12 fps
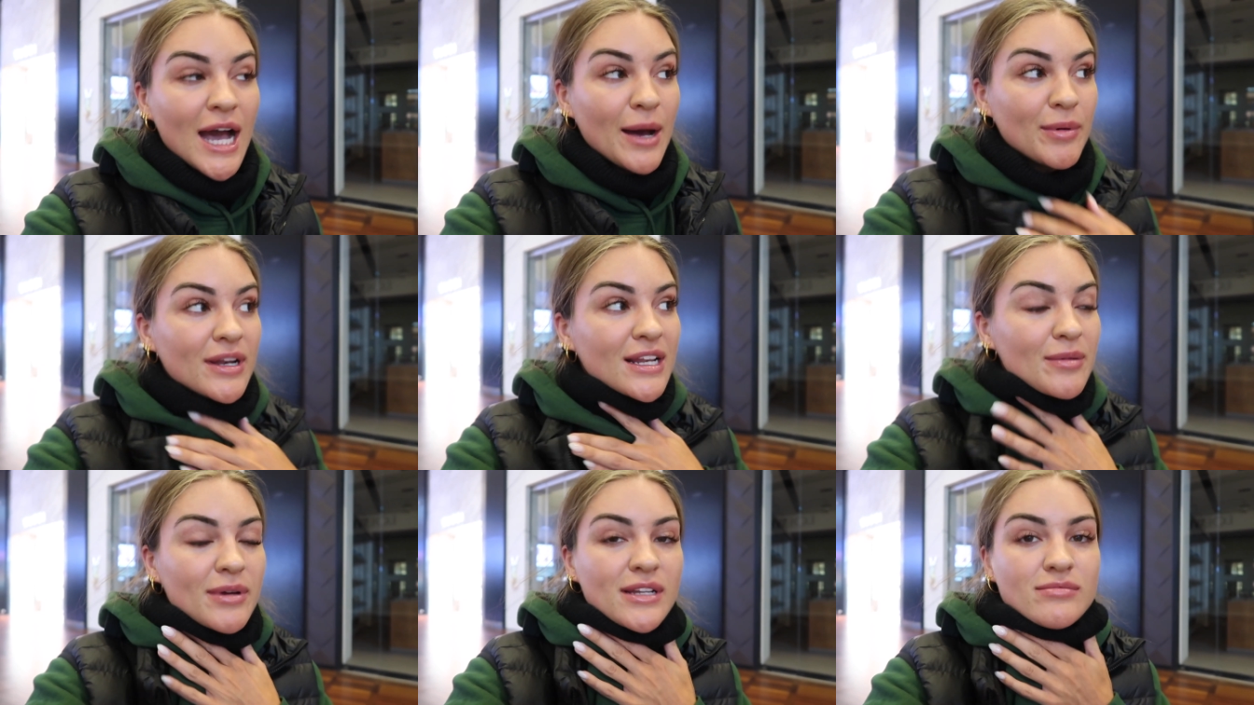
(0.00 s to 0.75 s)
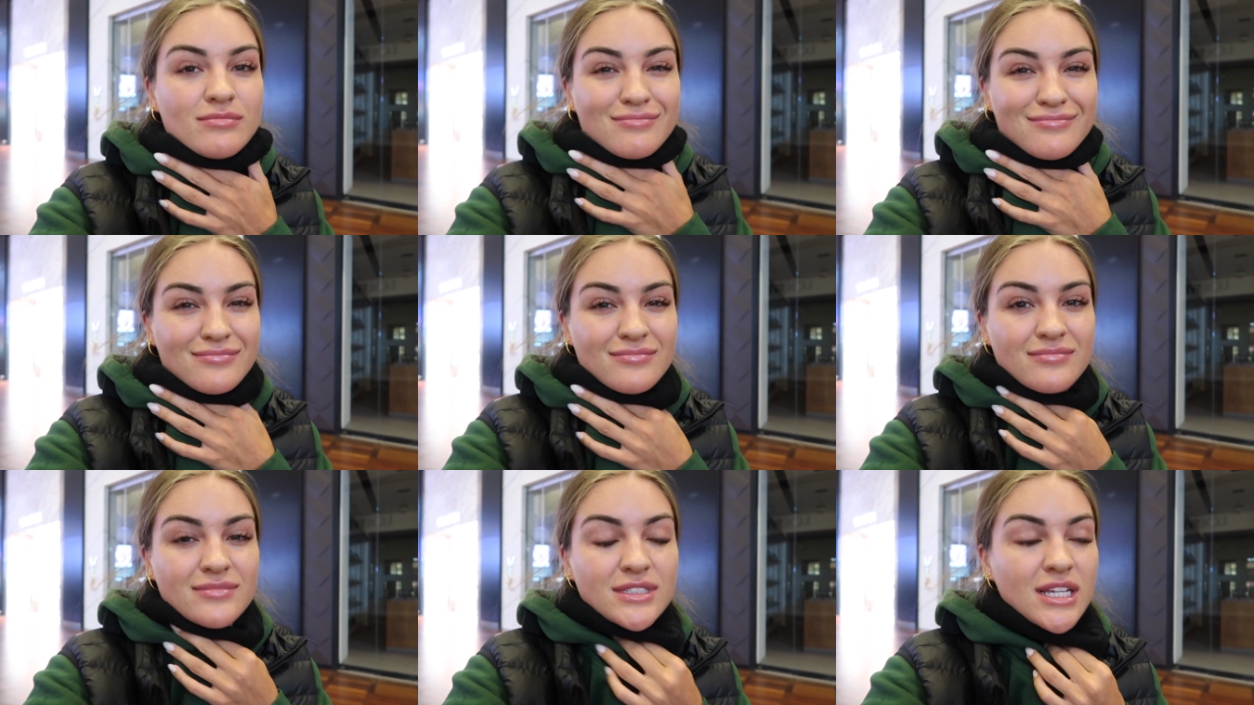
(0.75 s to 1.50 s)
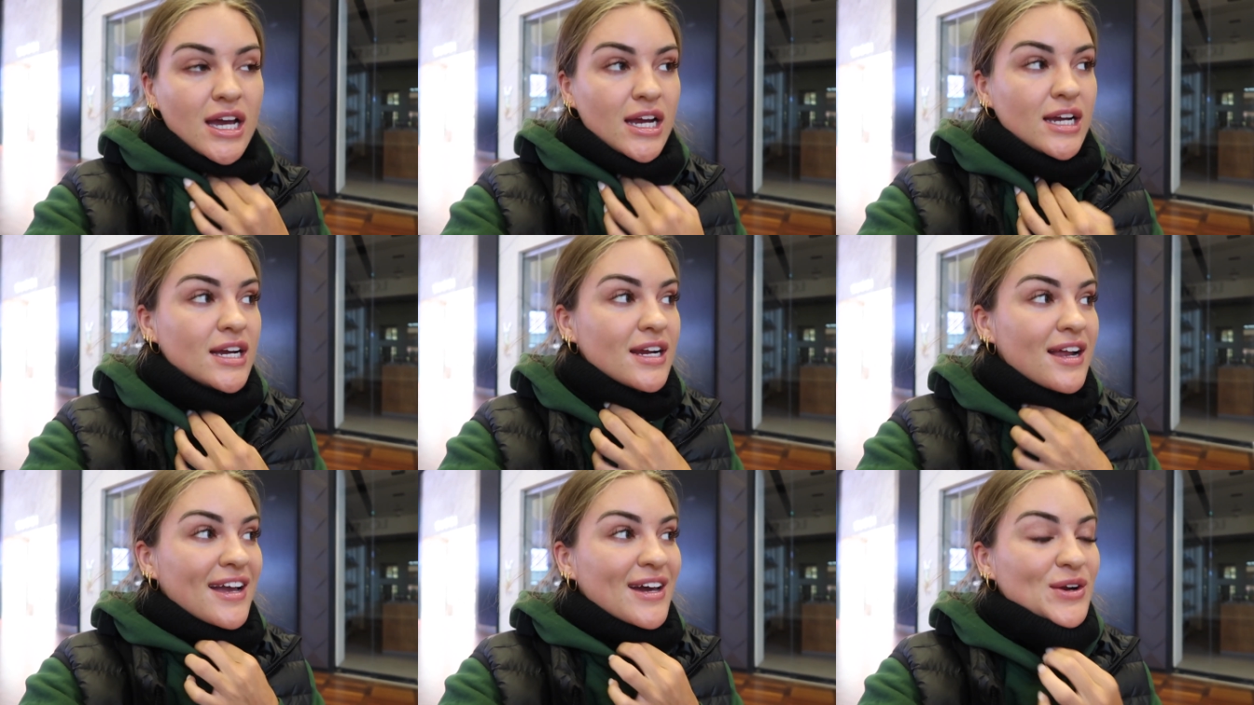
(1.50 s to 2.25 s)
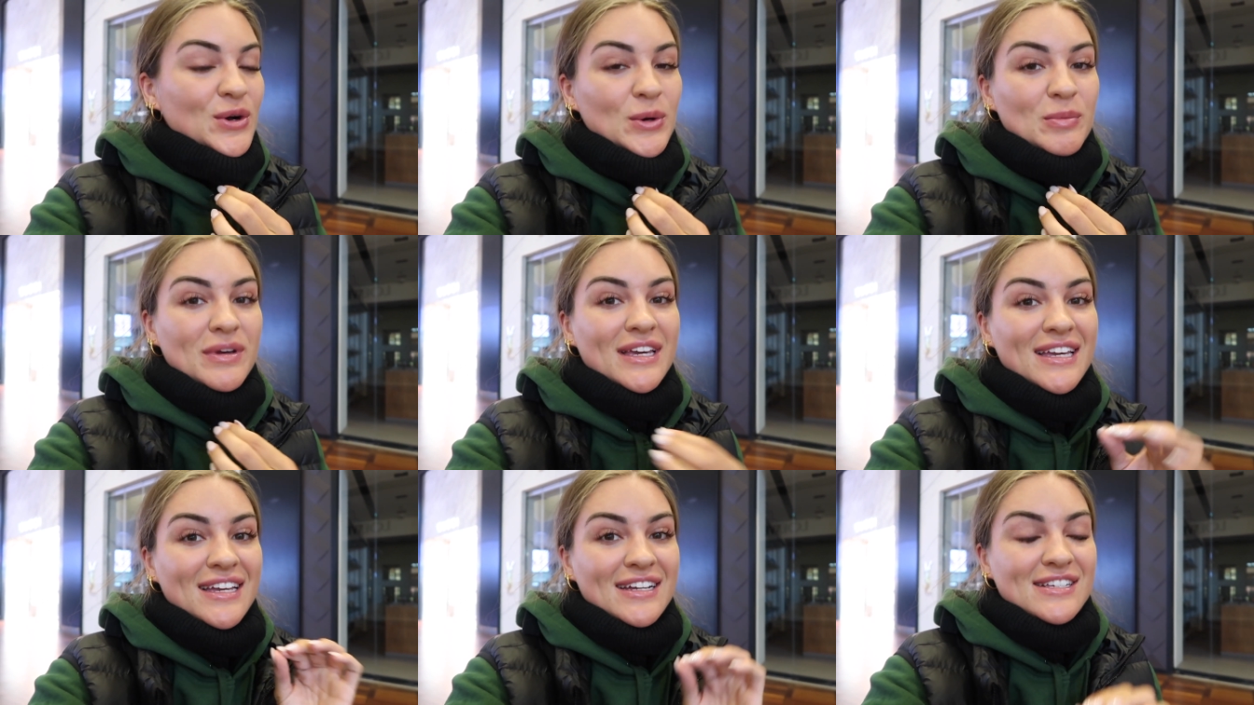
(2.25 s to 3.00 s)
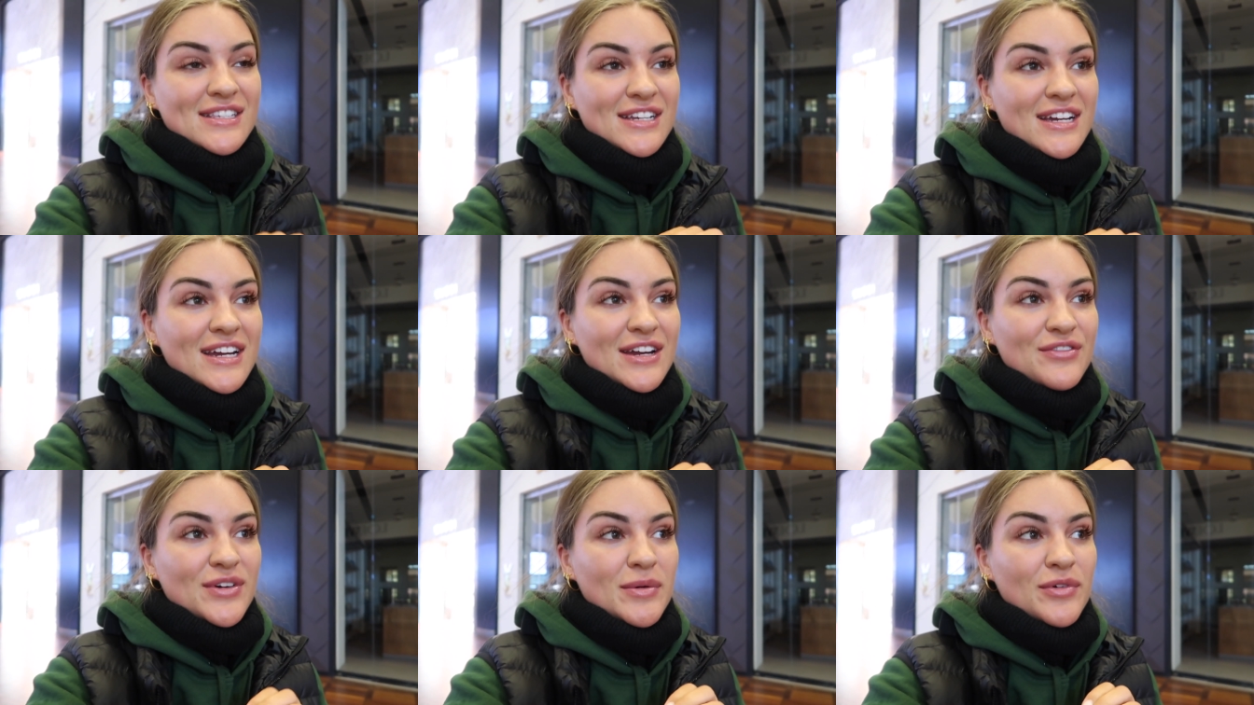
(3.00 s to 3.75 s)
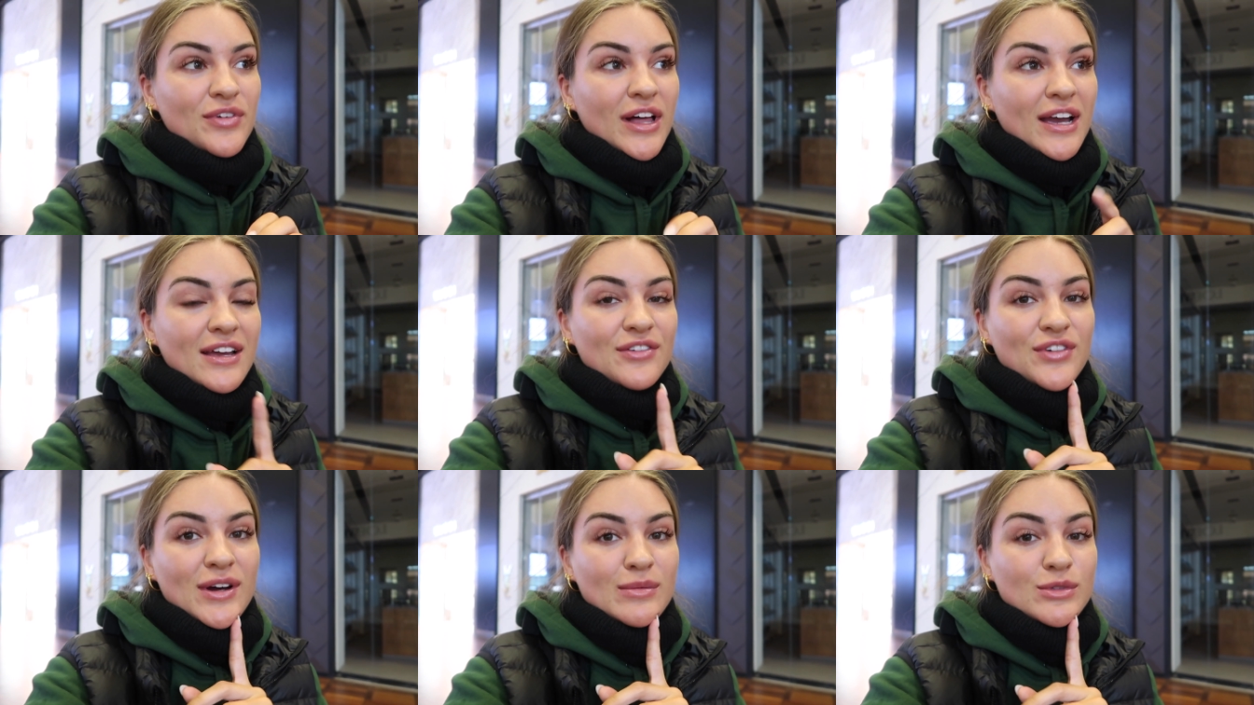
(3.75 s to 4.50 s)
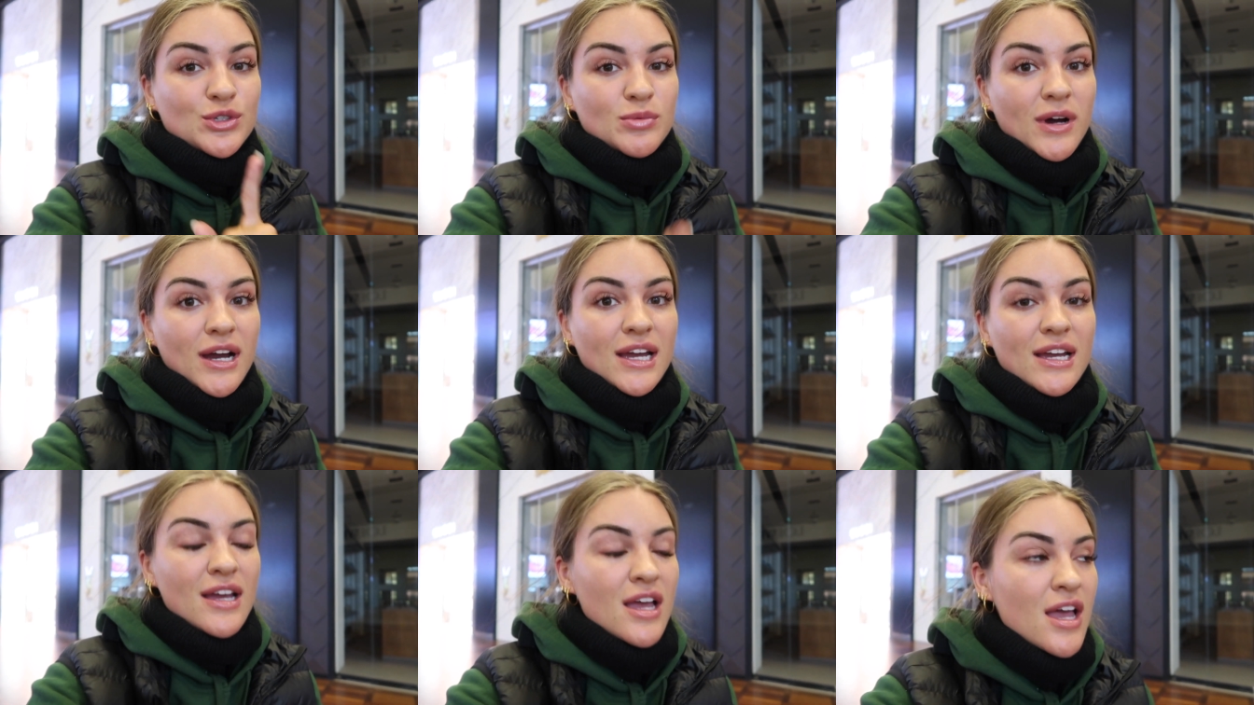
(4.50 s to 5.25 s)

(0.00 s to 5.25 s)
I'm a little bit mm, tired. I got home yesterday from a flight from Dubai.